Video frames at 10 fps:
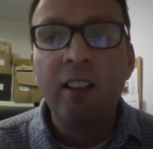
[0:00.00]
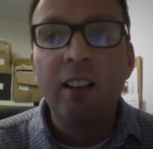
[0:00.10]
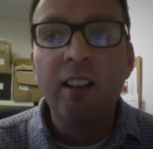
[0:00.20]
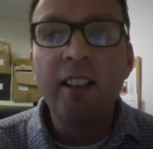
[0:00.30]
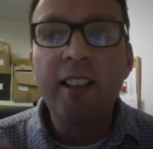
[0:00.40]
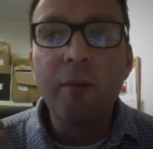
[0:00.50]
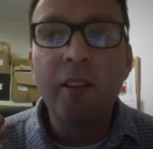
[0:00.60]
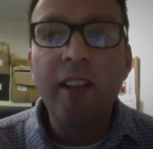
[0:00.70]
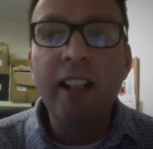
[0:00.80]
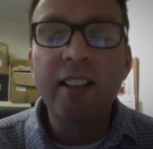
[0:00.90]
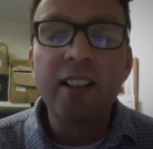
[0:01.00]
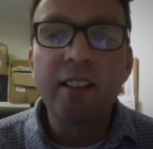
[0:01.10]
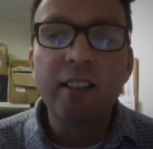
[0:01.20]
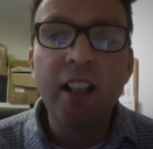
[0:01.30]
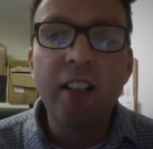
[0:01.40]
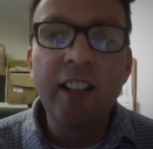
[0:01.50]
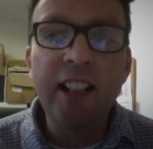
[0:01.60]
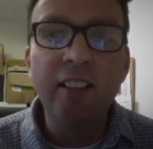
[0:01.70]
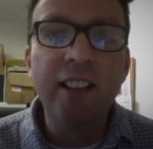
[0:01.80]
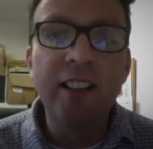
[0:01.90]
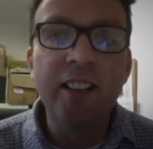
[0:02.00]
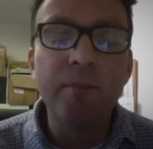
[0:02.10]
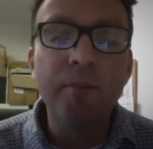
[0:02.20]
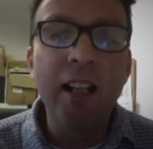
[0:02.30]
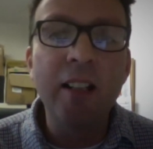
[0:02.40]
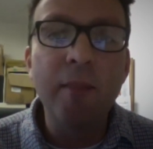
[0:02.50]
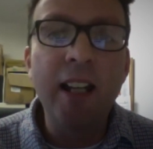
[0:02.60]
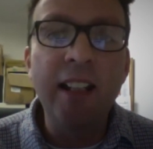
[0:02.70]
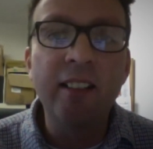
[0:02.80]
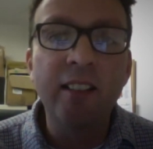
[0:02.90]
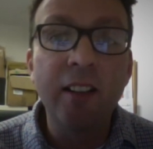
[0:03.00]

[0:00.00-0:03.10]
And I say, well, that's you know, the guilt is man-made.